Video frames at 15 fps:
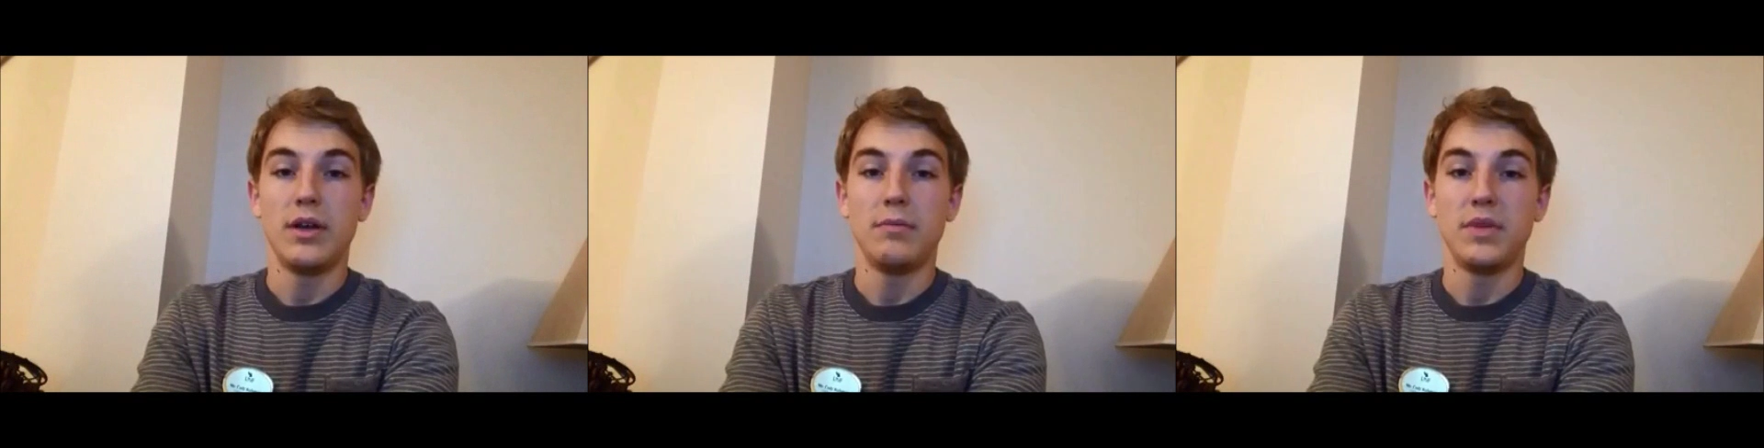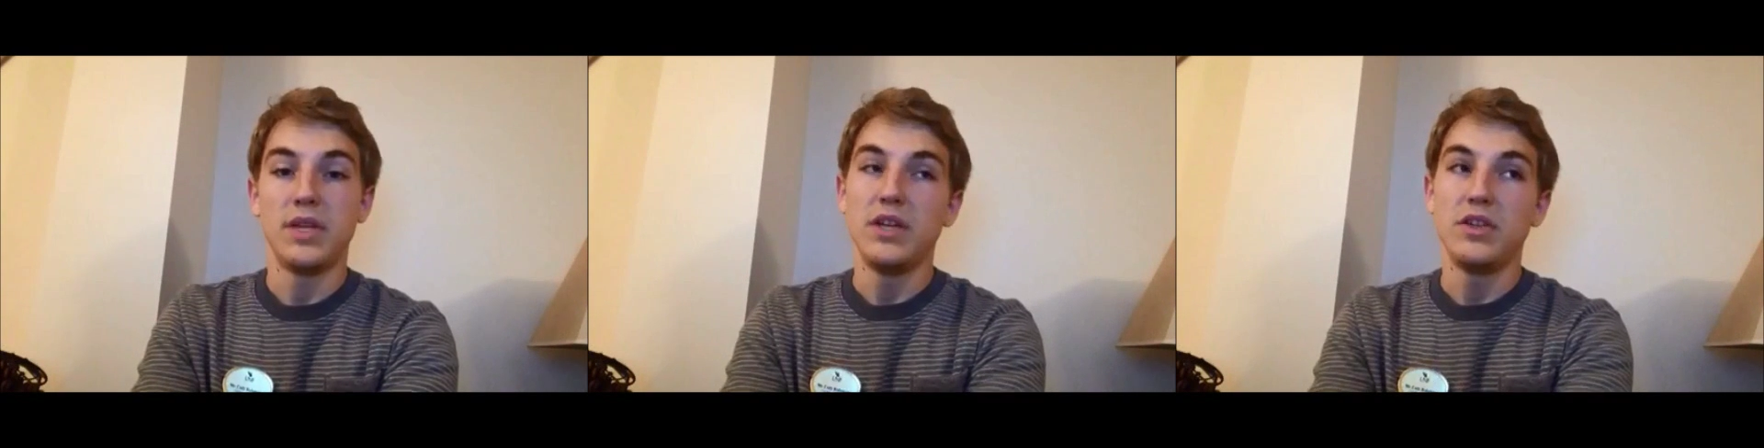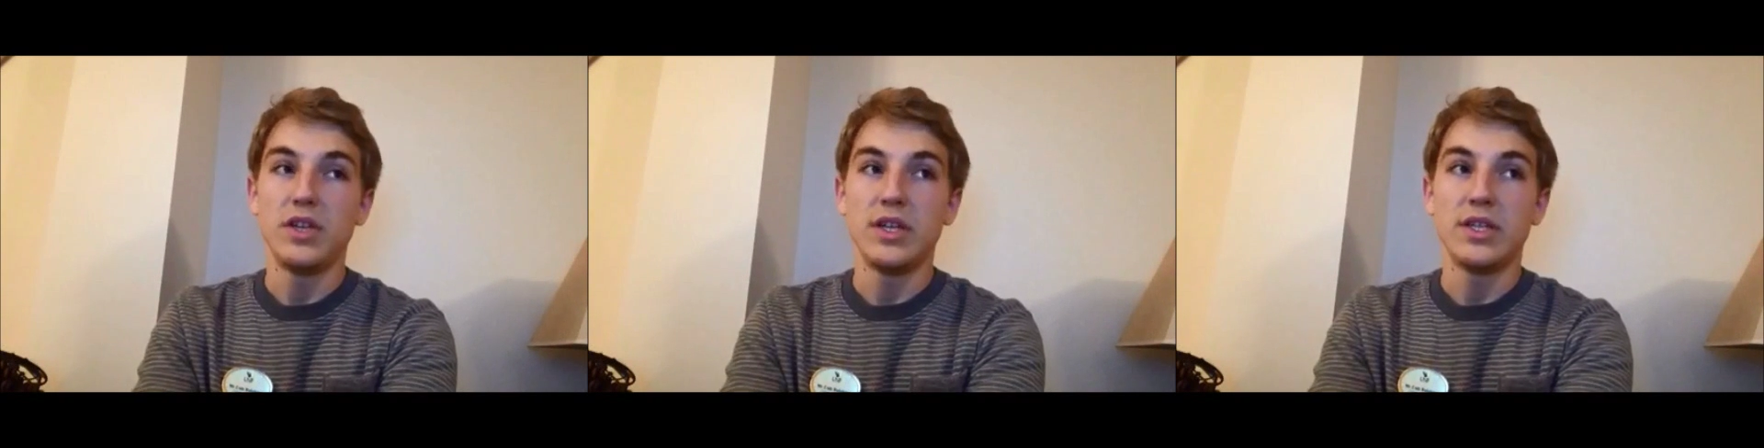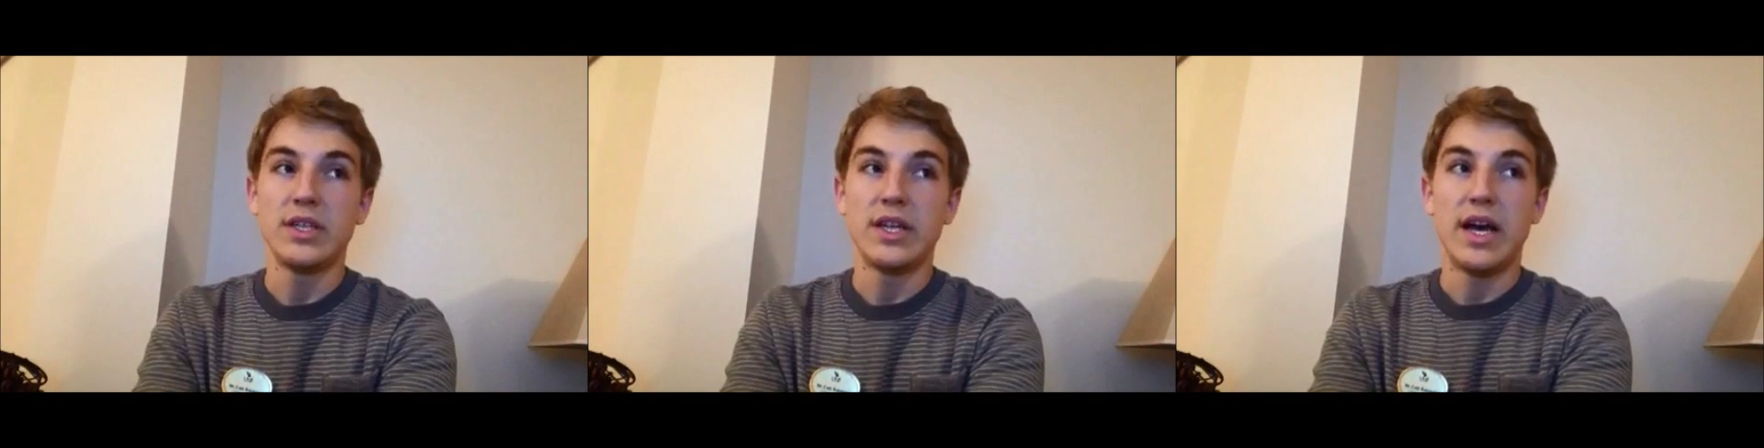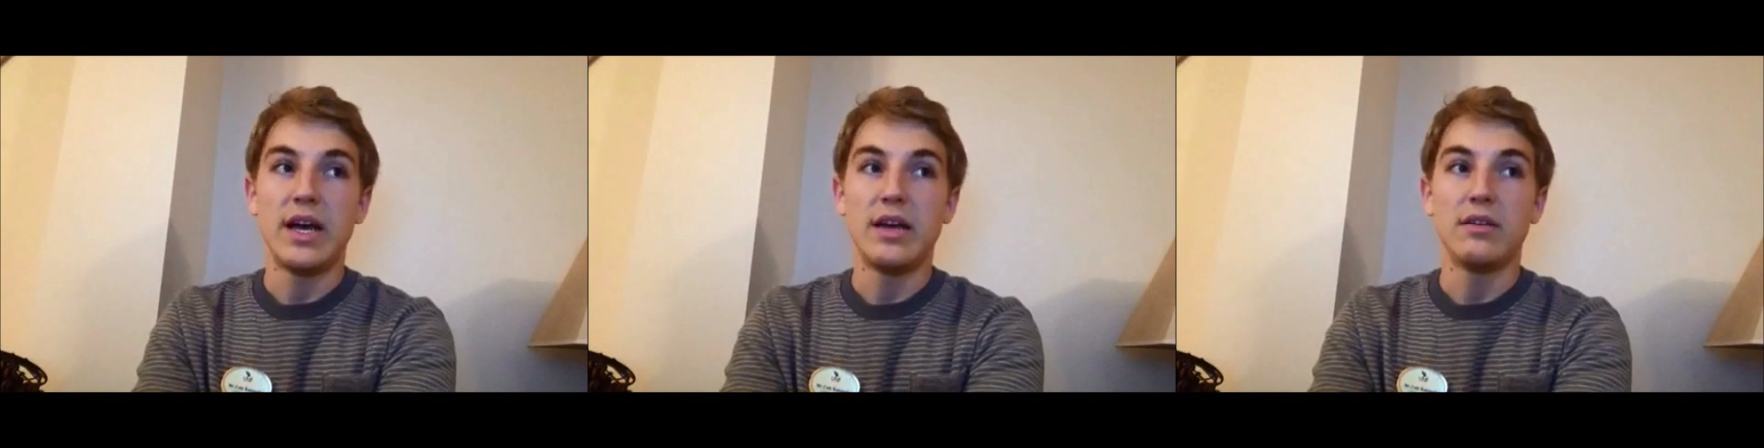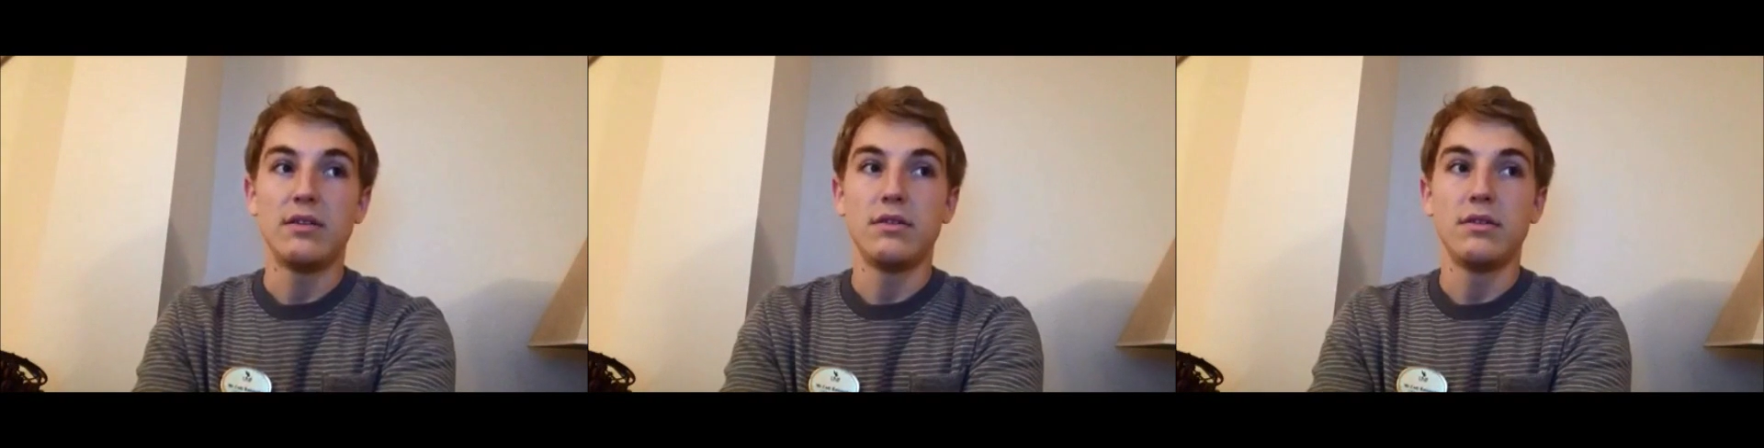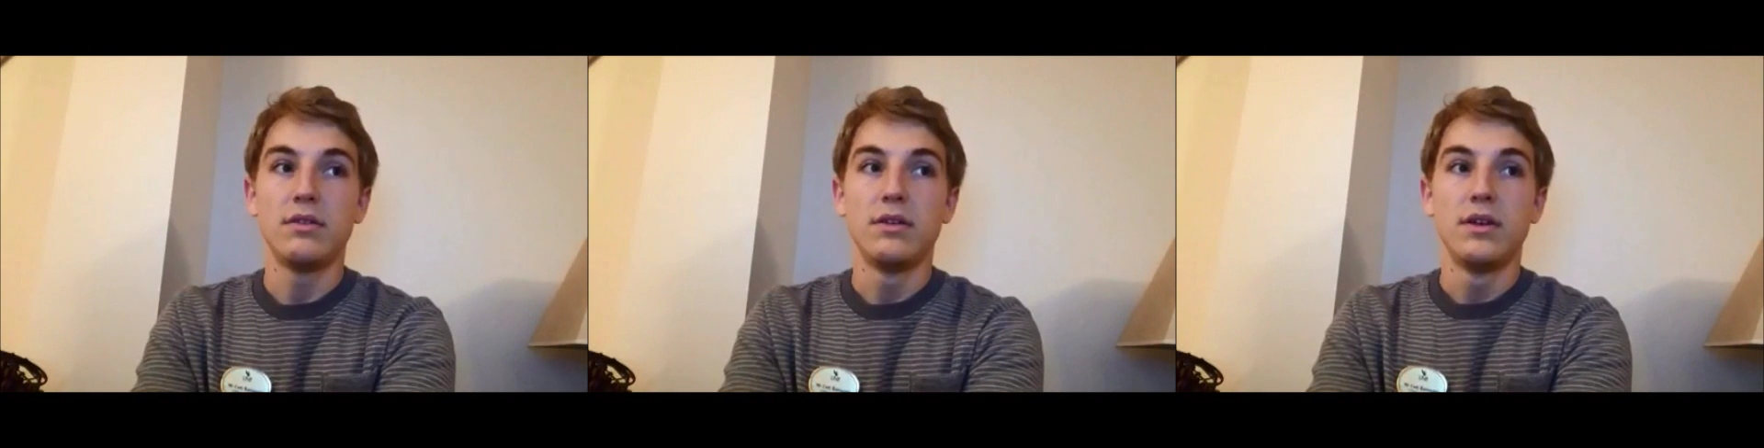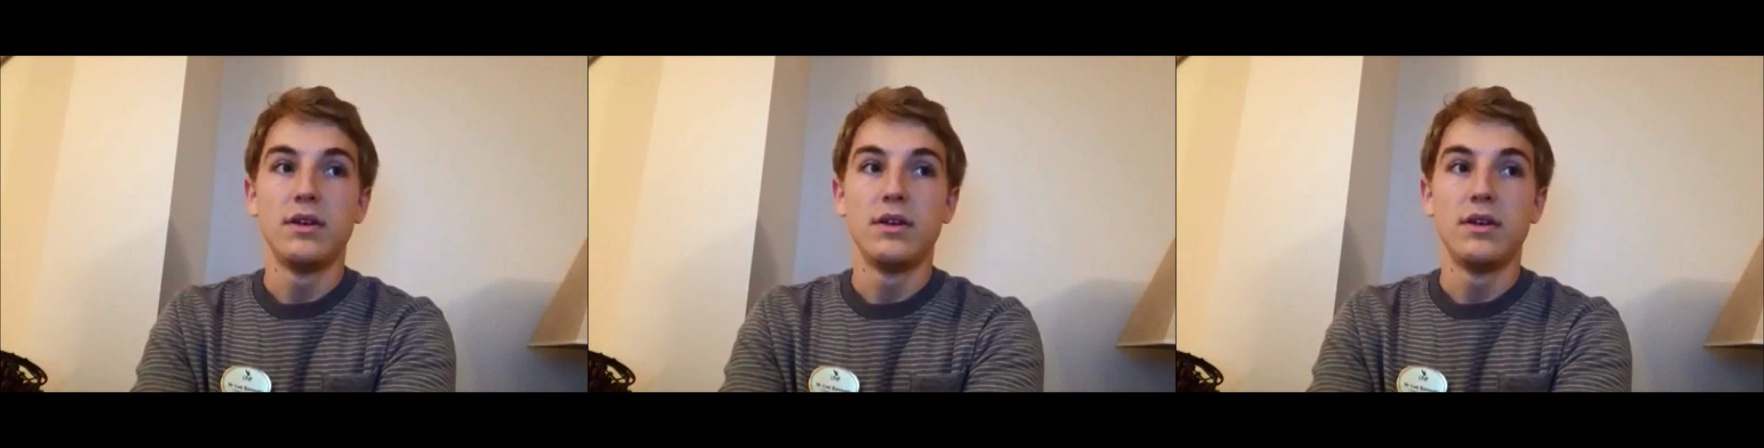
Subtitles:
teaching style.